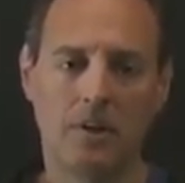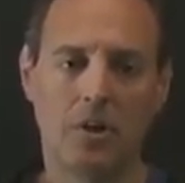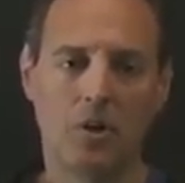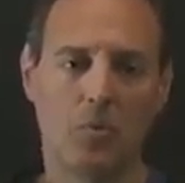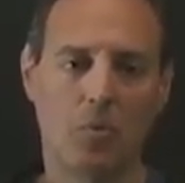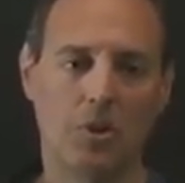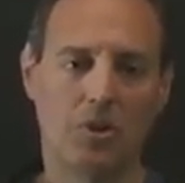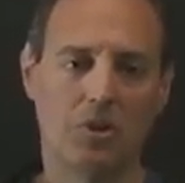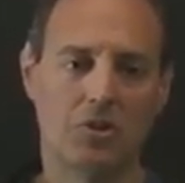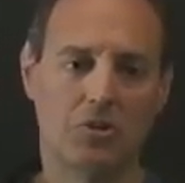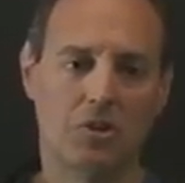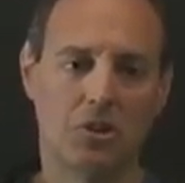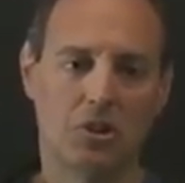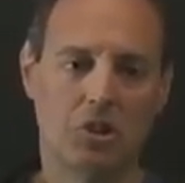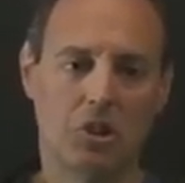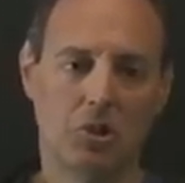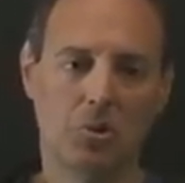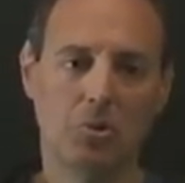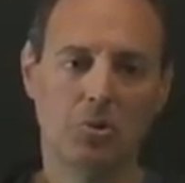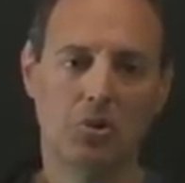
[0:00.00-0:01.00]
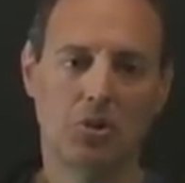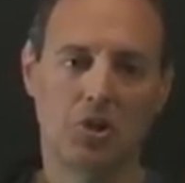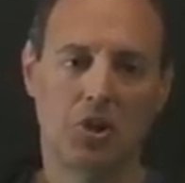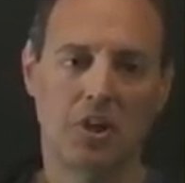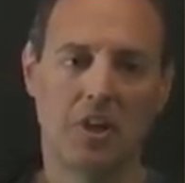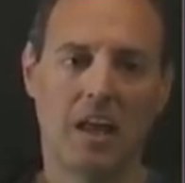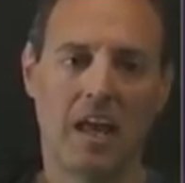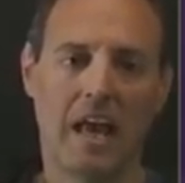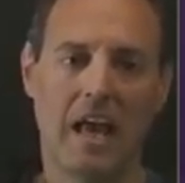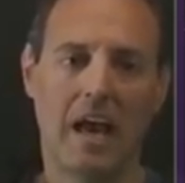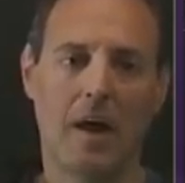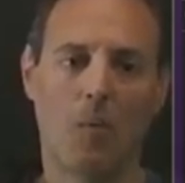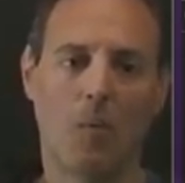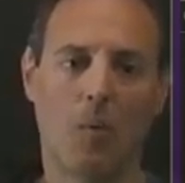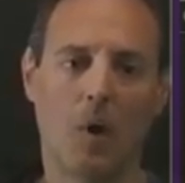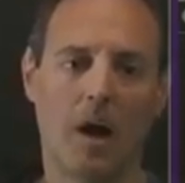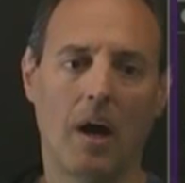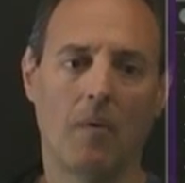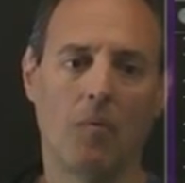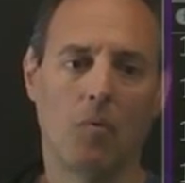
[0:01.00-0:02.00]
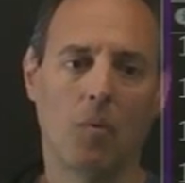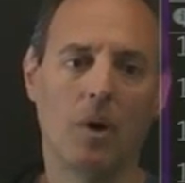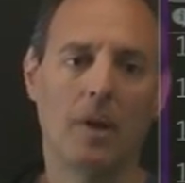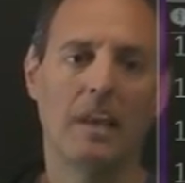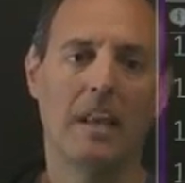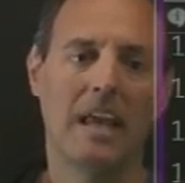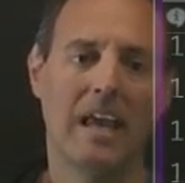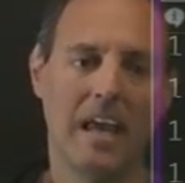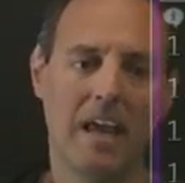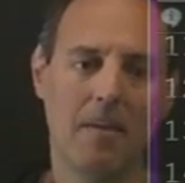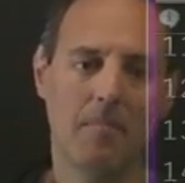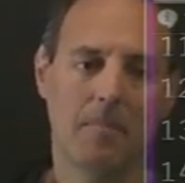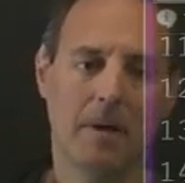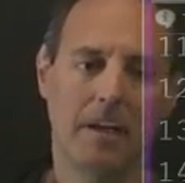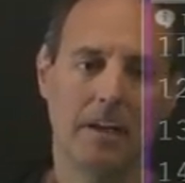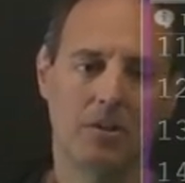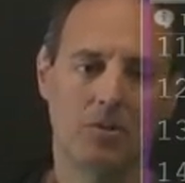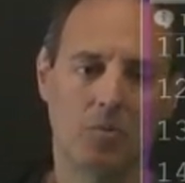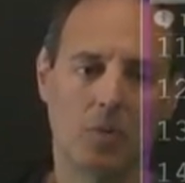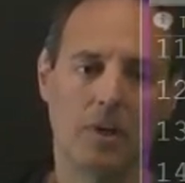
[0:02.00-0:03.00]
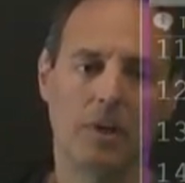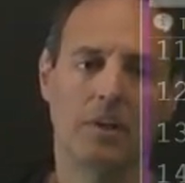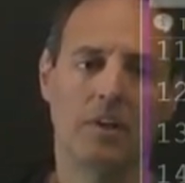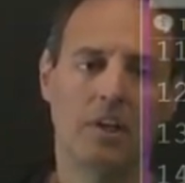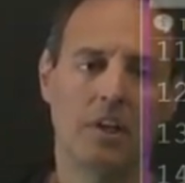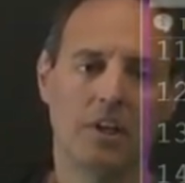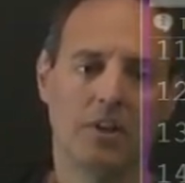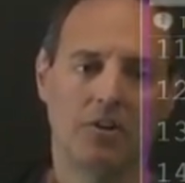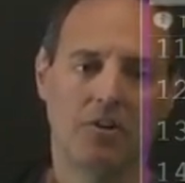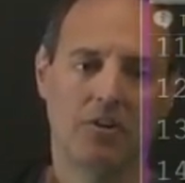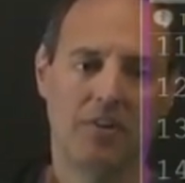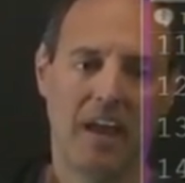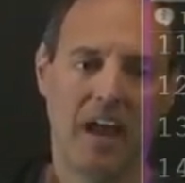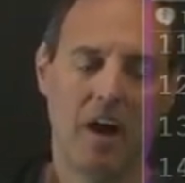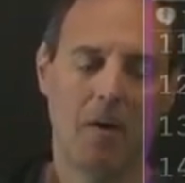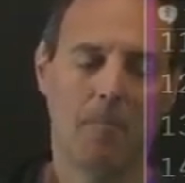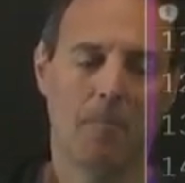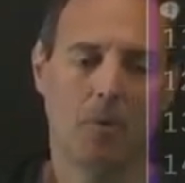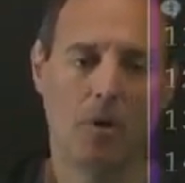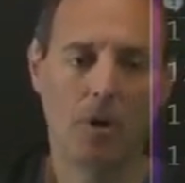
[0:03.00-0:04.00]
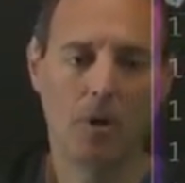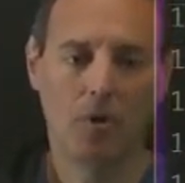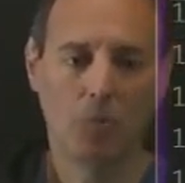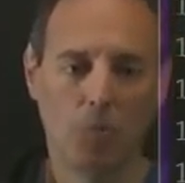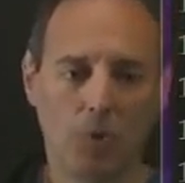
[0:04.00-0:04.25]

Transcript: which is the solution at y1 n minus 1 to the output,